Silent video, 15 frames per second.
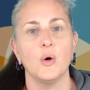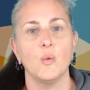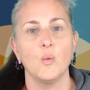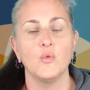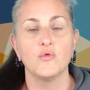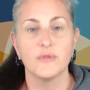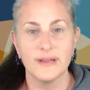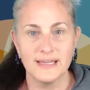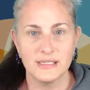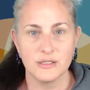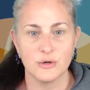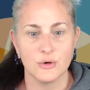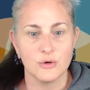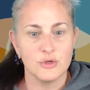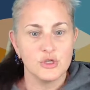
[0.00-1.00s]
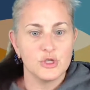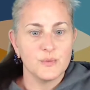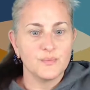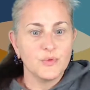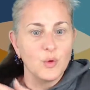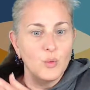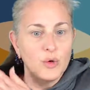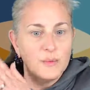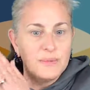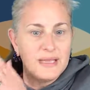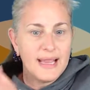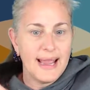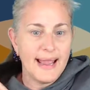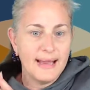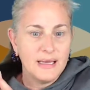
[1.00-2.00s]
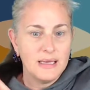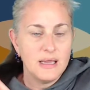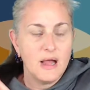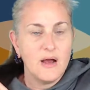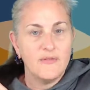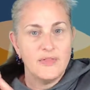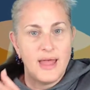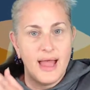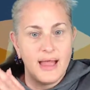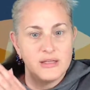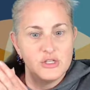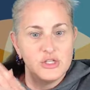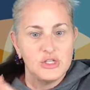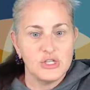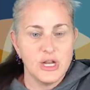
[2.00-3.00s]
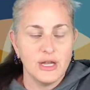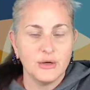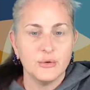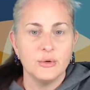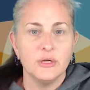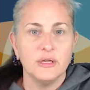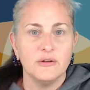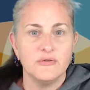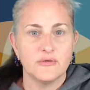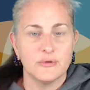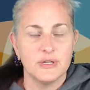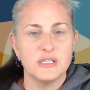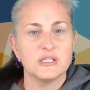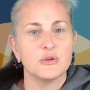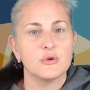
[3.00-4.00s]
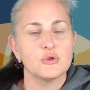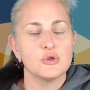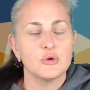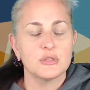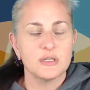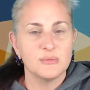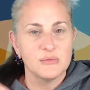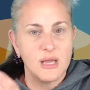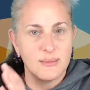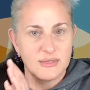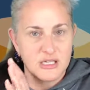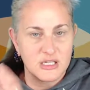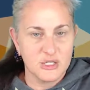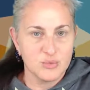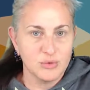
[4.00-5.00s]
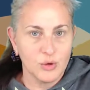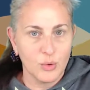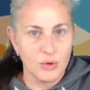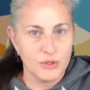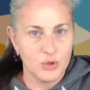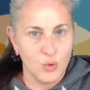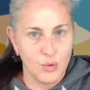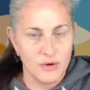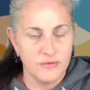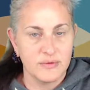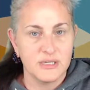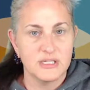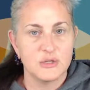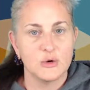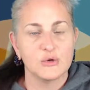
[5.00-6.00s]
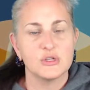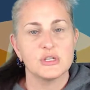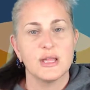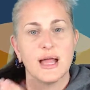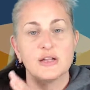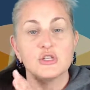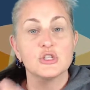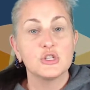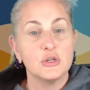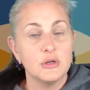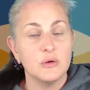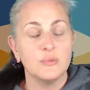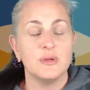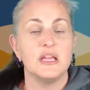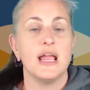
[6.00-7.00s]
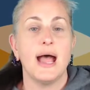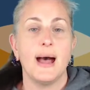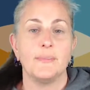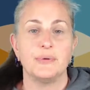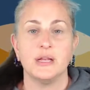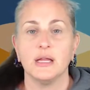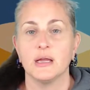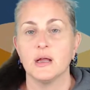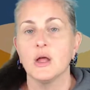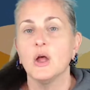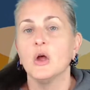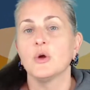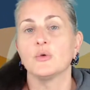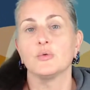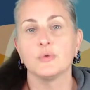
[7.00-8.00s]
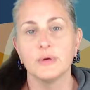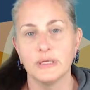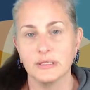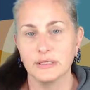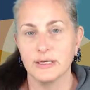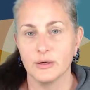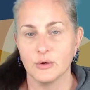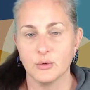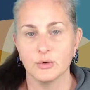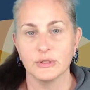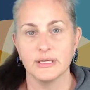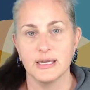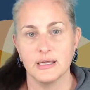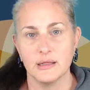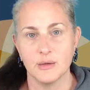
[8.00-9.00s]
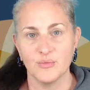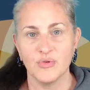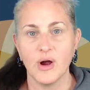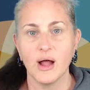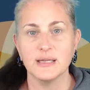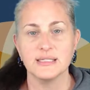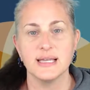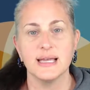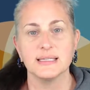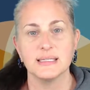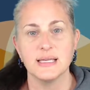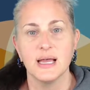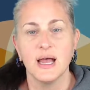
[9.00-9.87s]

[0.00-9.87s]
research would be any of that generative research or sometimes exploratory research that should be happening really early in the process,